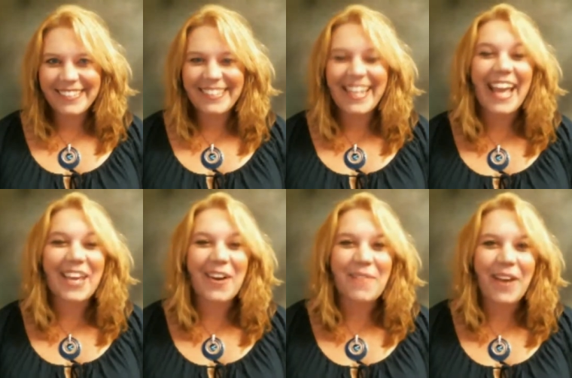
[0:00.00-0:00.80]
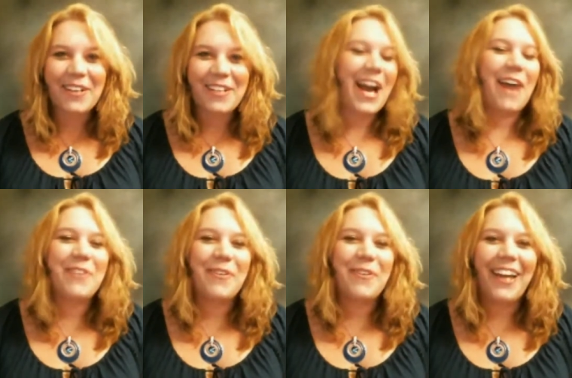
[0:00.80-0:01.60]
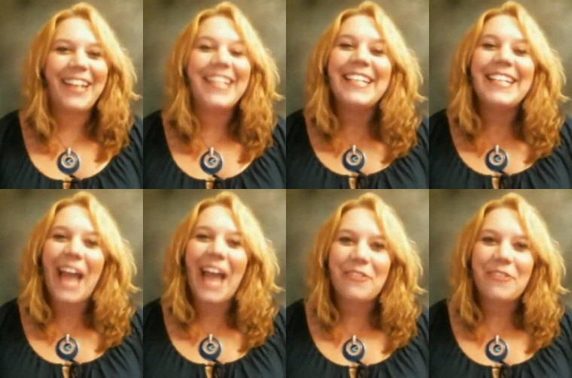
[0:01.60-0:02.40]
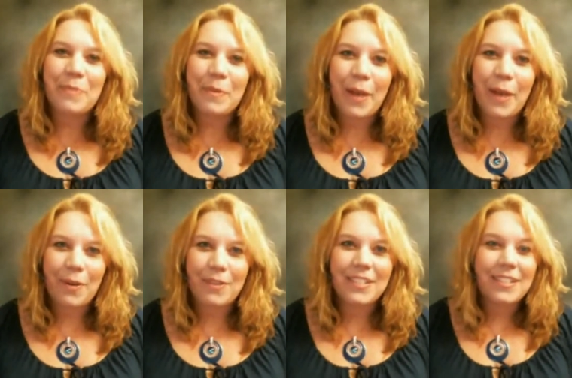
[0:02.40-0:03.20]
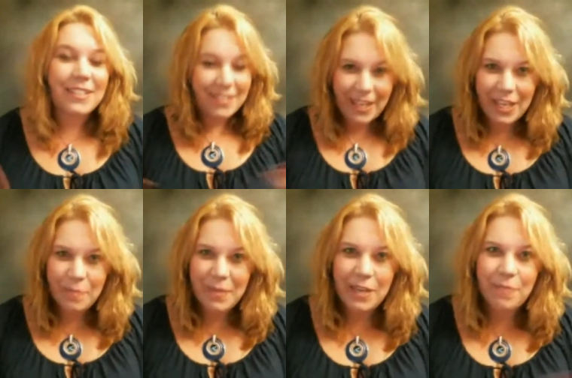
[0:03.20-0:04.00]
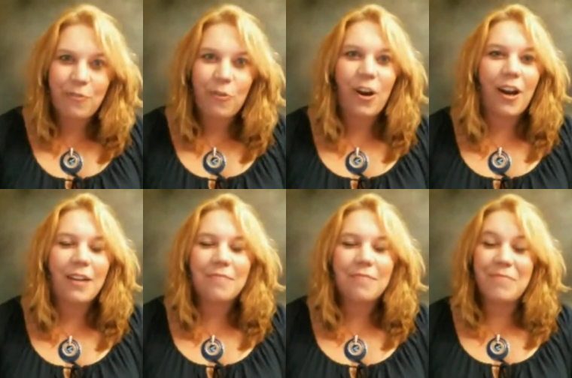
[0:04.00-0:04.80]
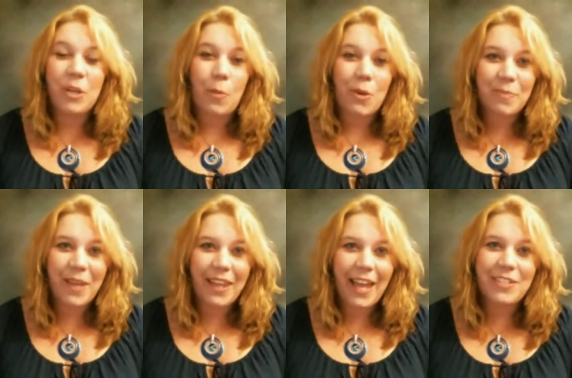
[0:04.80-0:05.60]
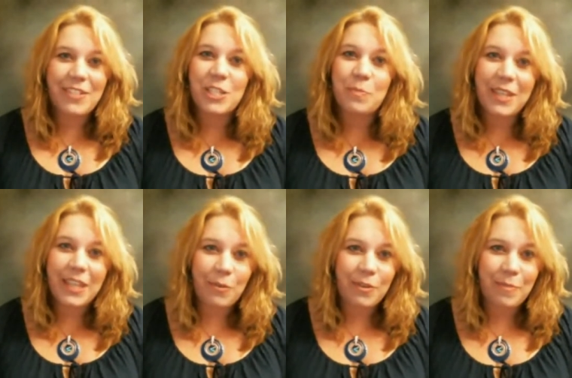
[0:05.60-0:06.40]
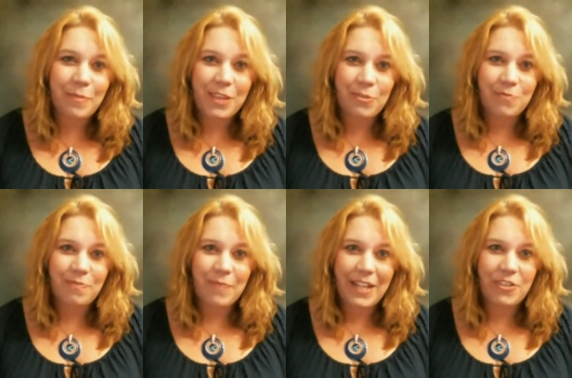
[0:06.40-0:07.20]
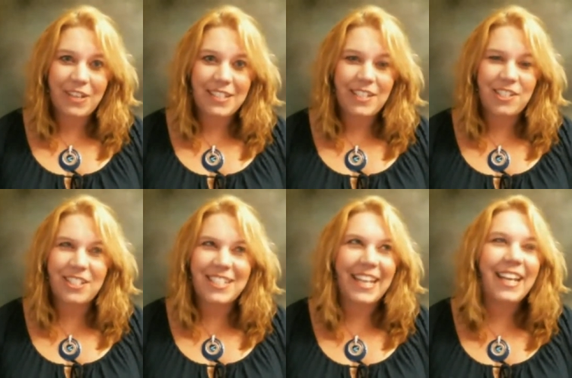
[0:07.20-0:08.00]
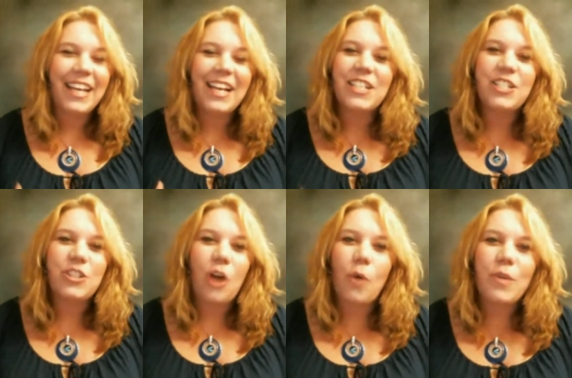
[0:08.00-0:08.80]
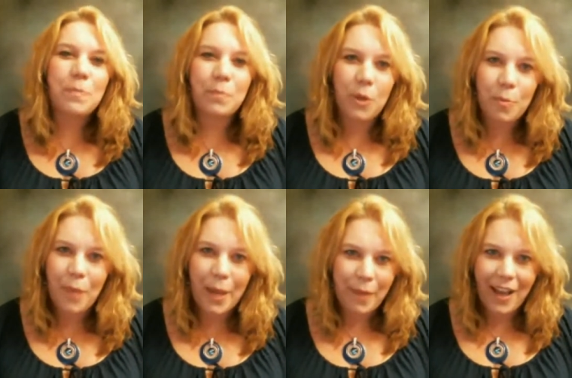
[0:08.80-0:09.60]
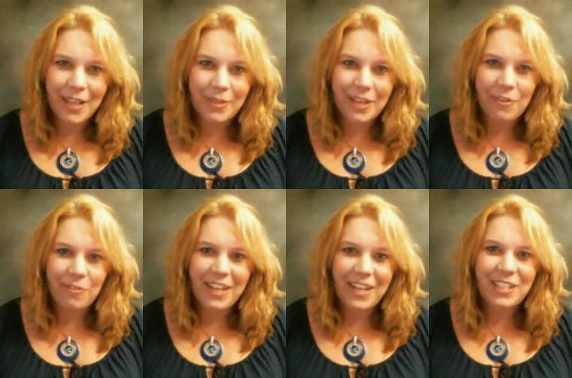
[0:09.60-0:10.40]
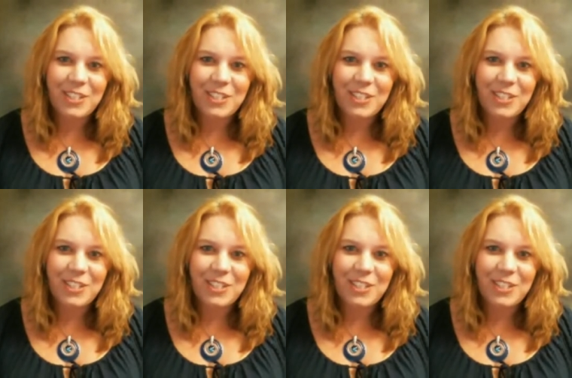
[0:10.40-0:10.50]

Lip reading: Thank you. I'm honored to have you on. Catherine's been my psychic medium for most of my life, and she's been there with me through many transitions, and she's always blown my mind with every reading.